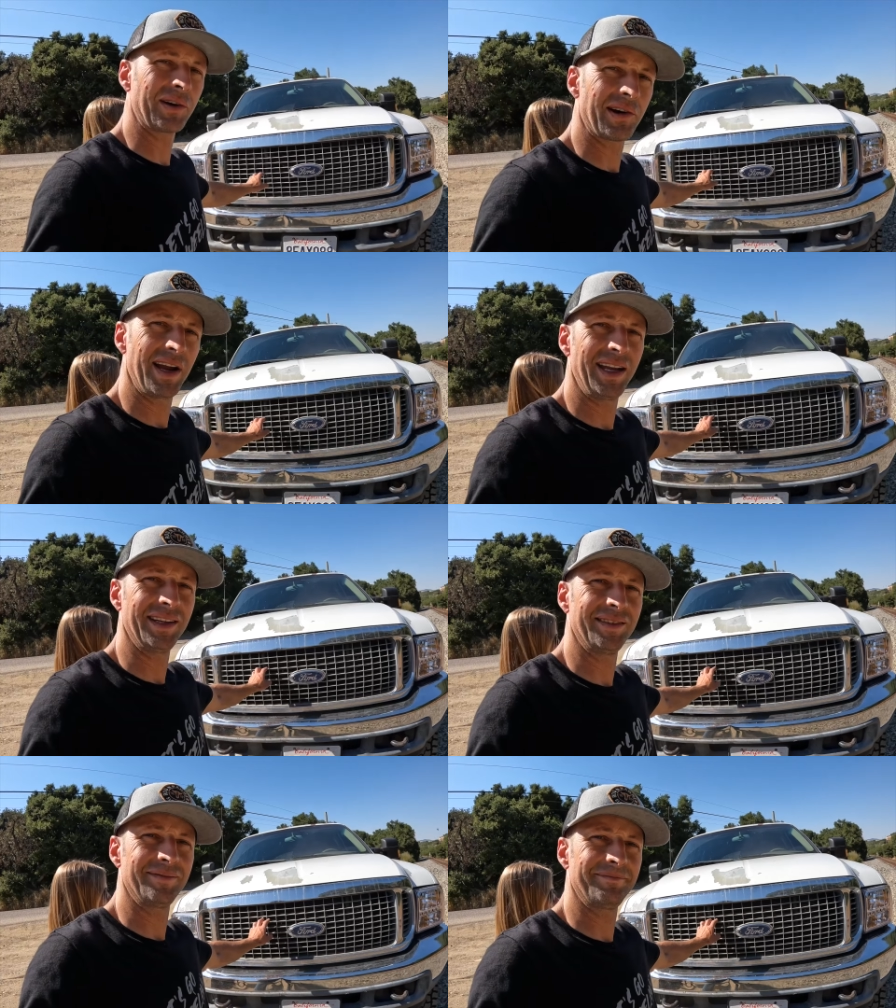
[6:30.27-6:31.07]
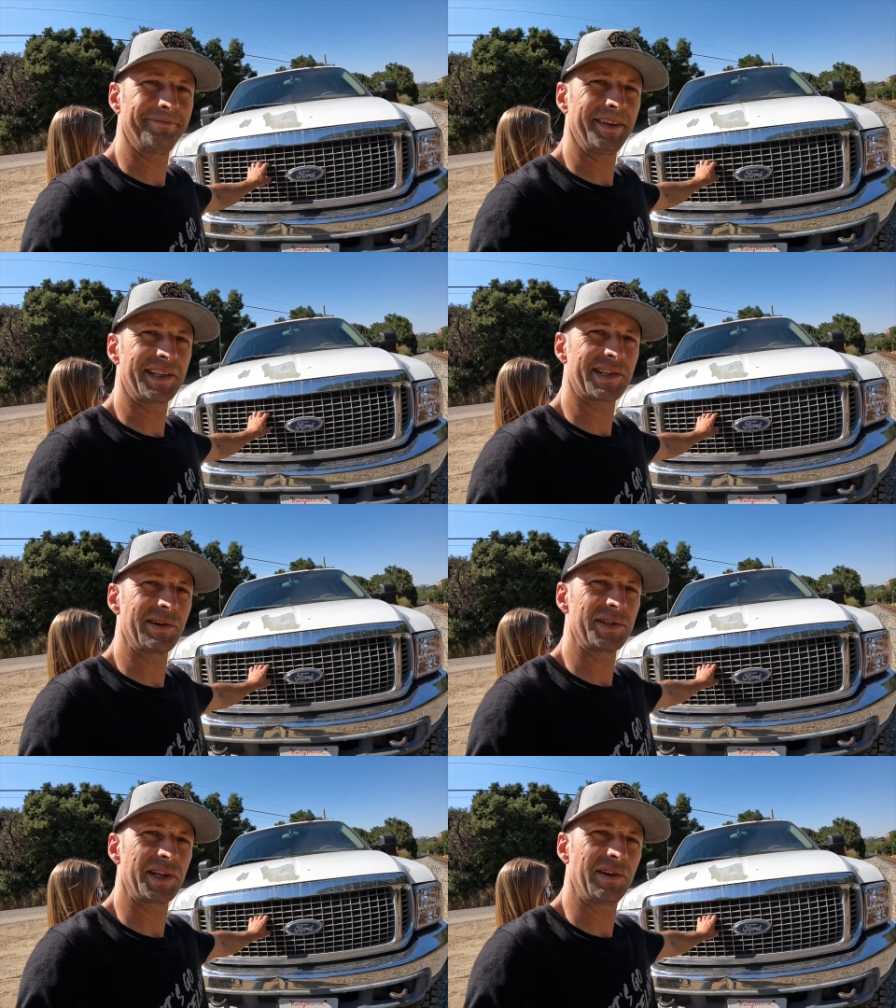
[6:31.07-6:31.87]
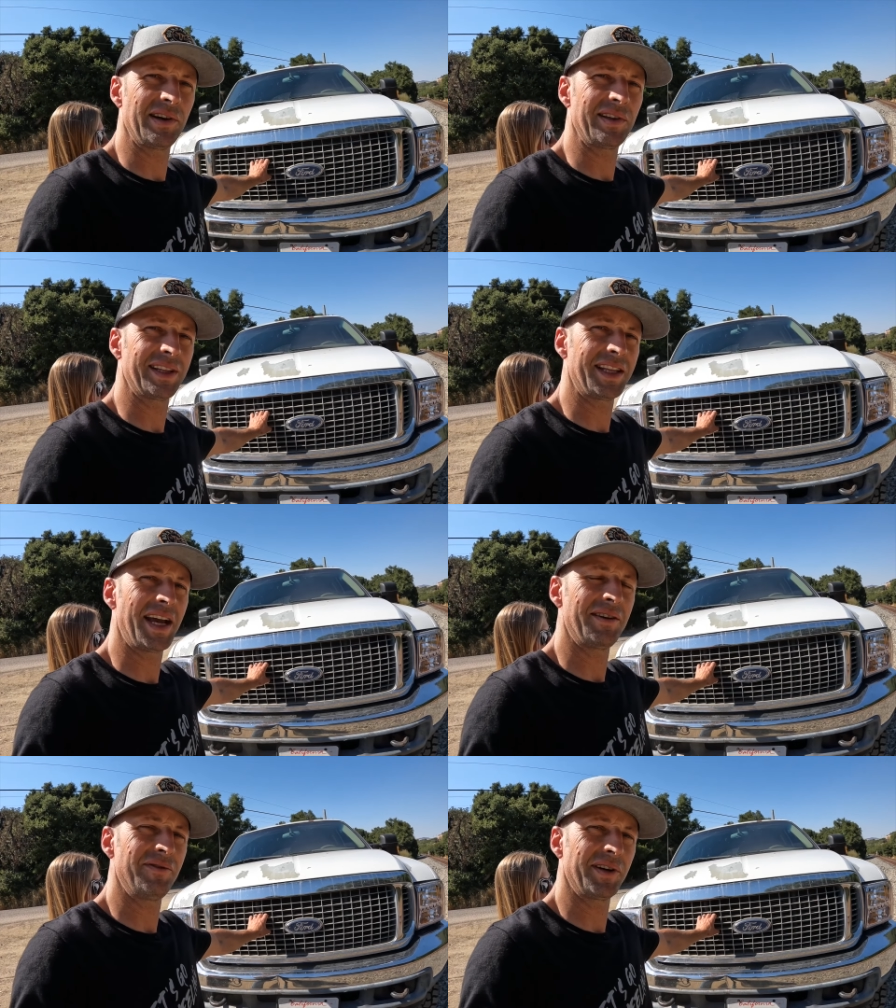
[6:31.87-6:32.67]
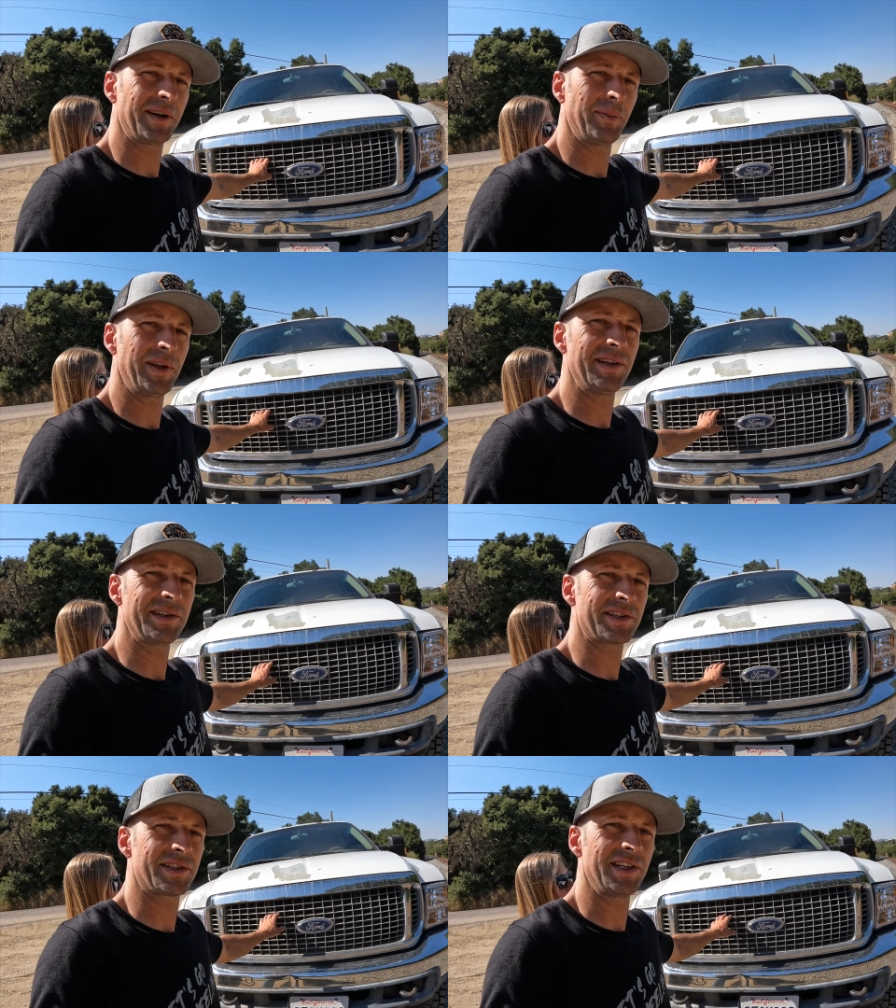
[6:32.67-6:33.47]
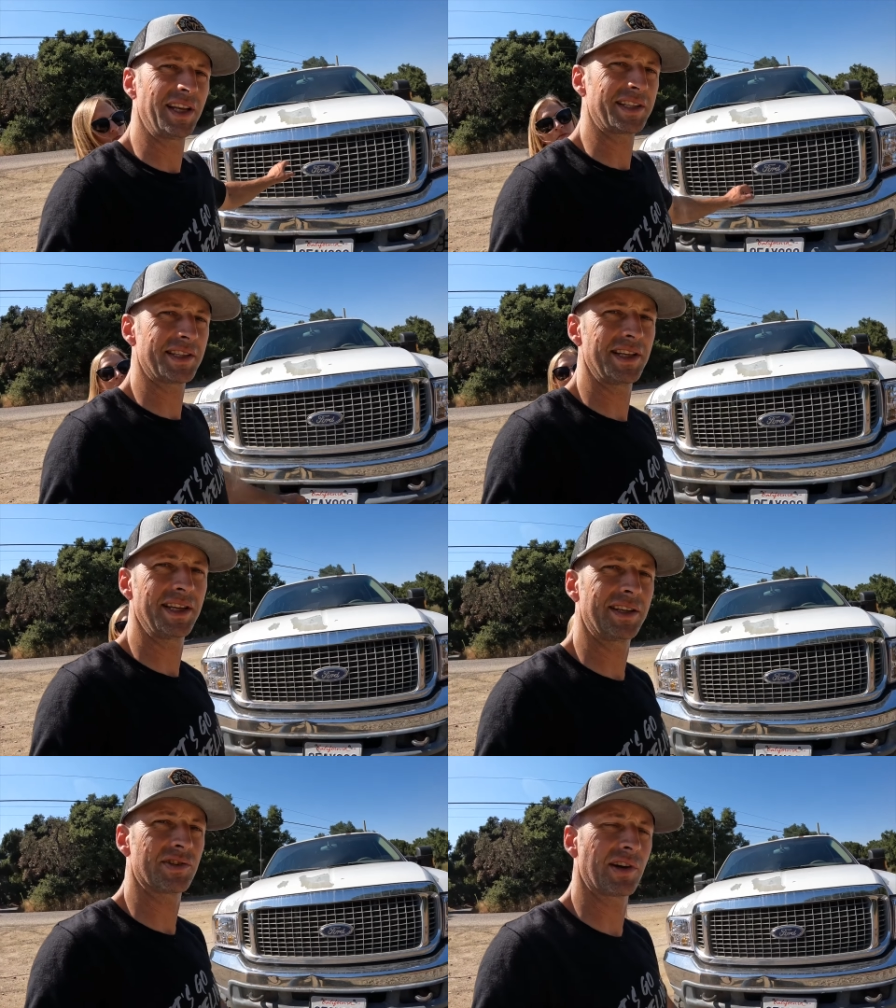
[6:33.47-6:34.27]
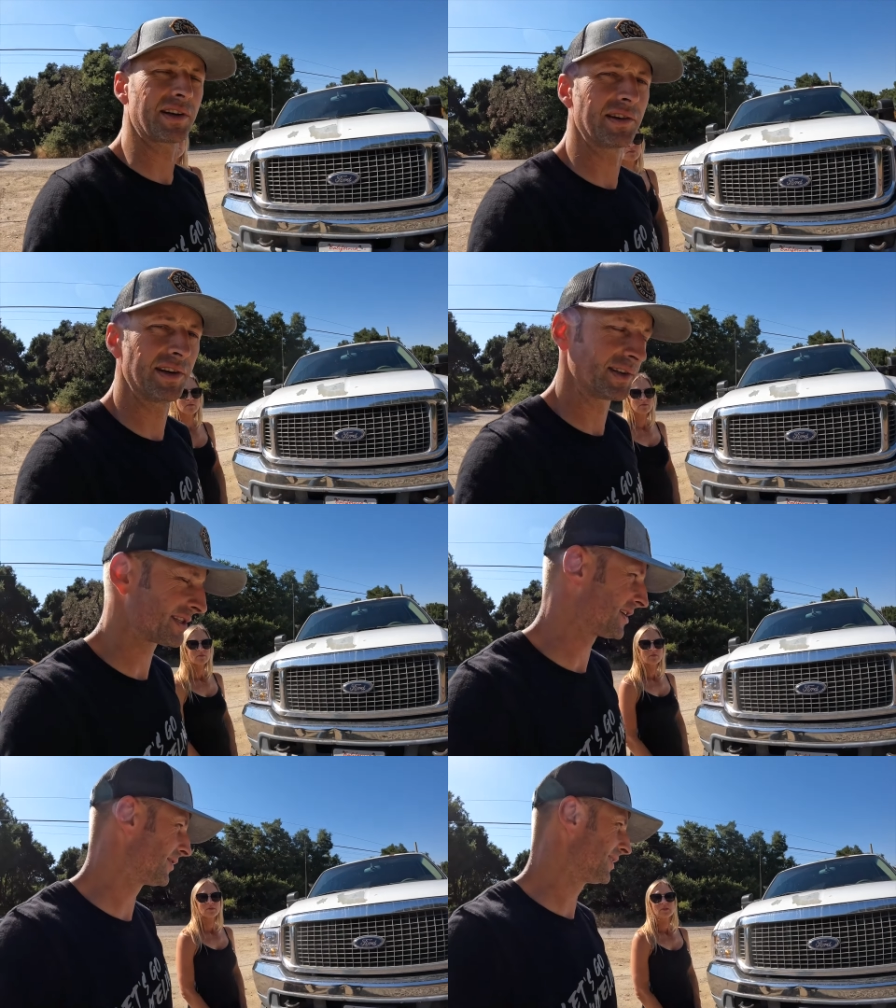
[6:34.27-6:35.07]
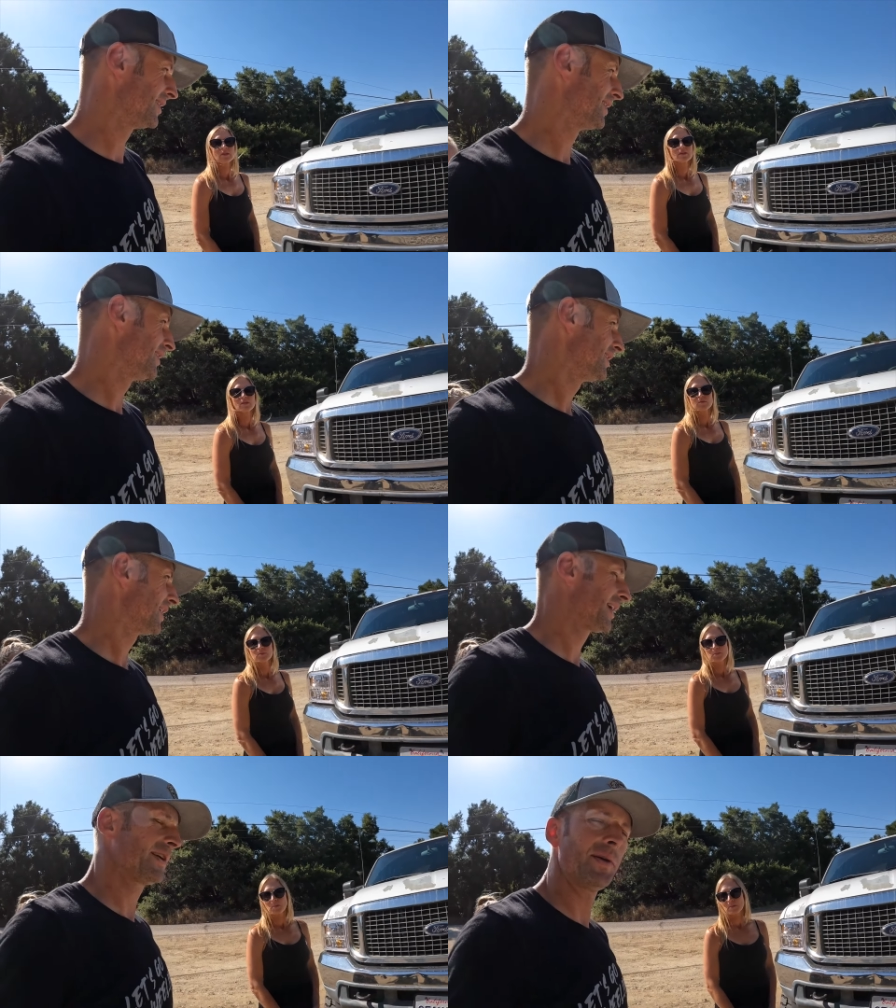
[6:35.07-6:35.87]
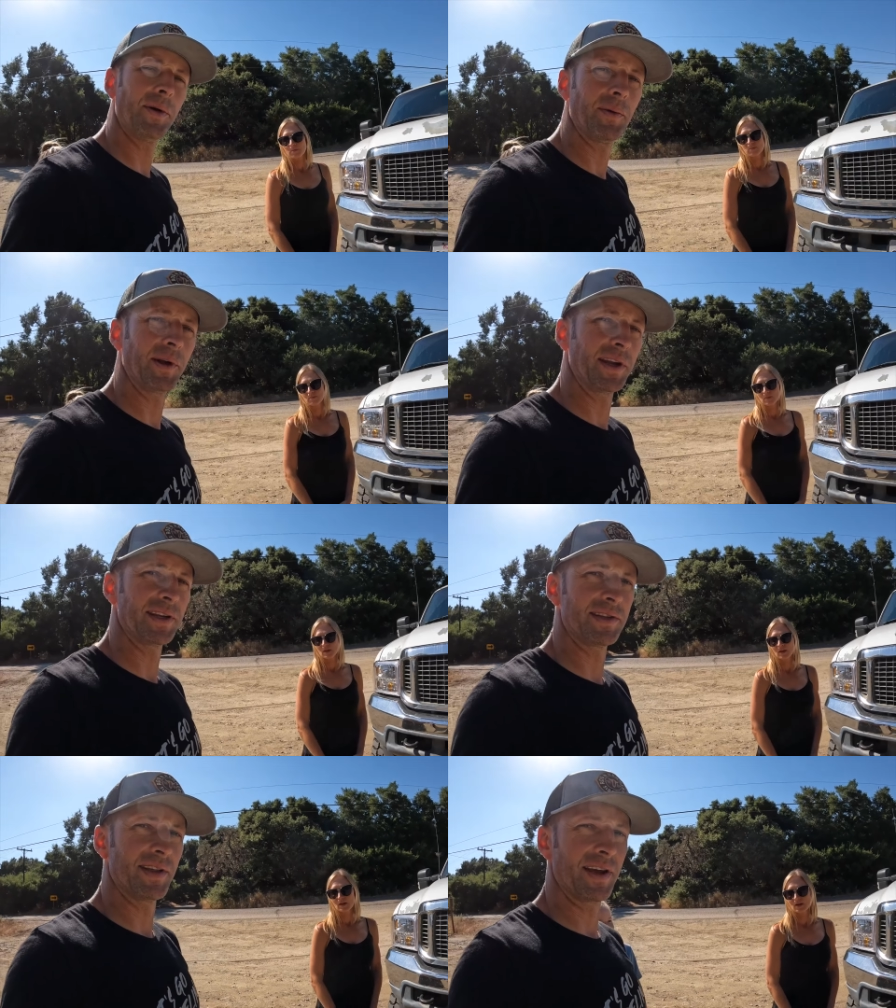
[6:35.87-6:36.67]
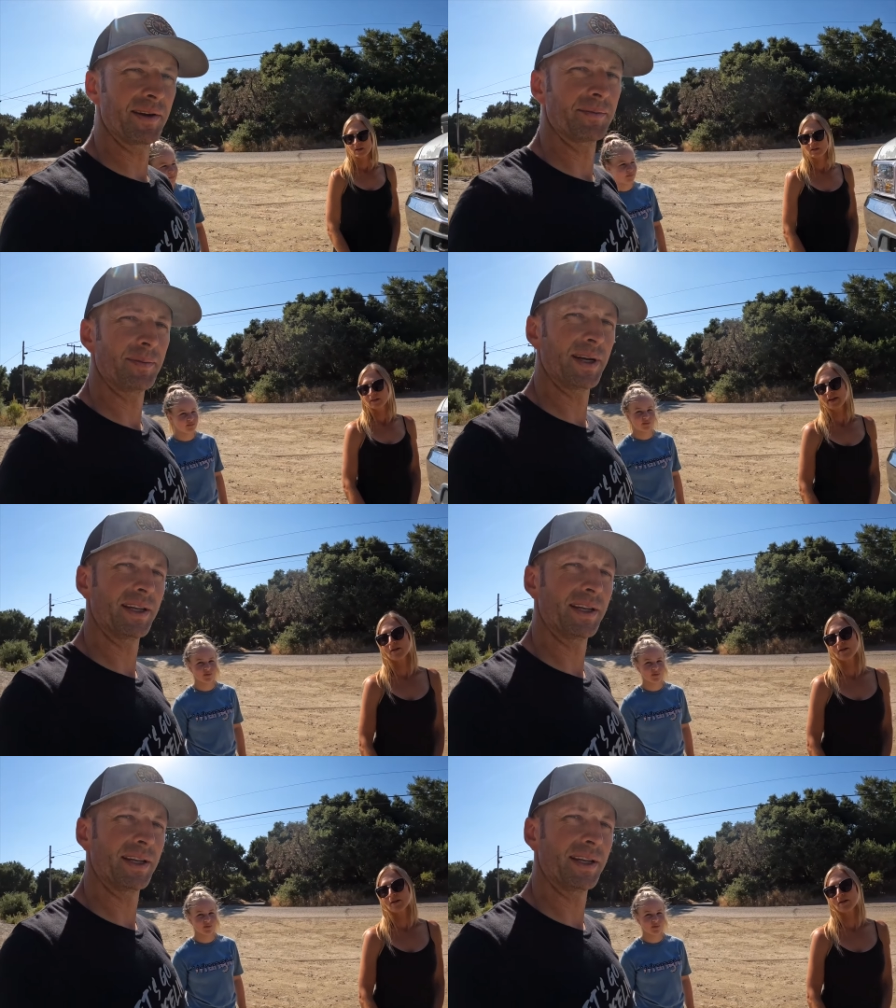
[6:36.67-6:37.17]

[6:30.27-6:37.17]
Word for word: crate excursion grill that they had for a couple years. She likes the truck grill, so I don't know what we're gonna do there, but we